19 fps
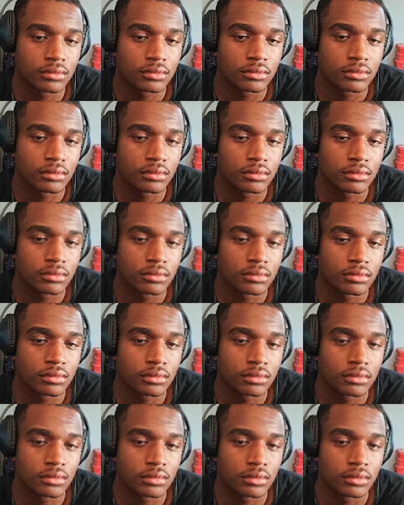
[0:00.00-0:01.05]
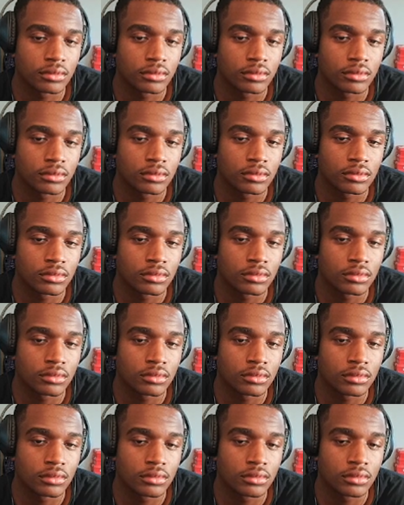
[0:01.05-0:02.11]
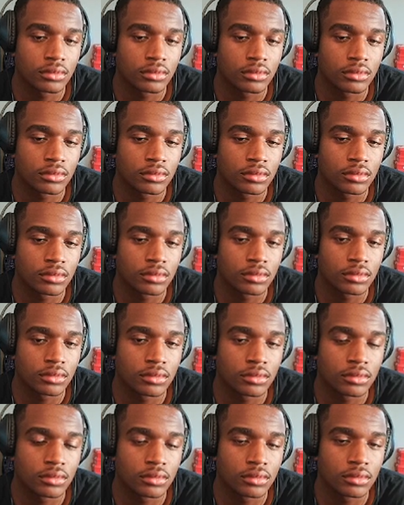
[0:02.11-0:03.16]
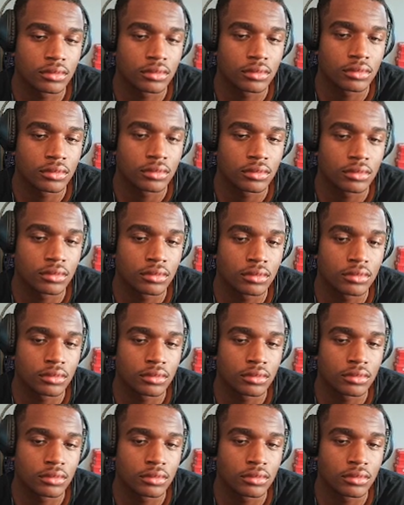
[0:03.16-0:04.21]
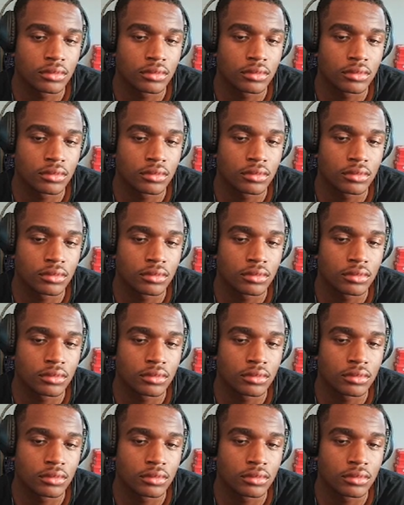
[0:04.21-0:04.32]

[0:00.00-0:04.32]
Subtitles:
(not speaking)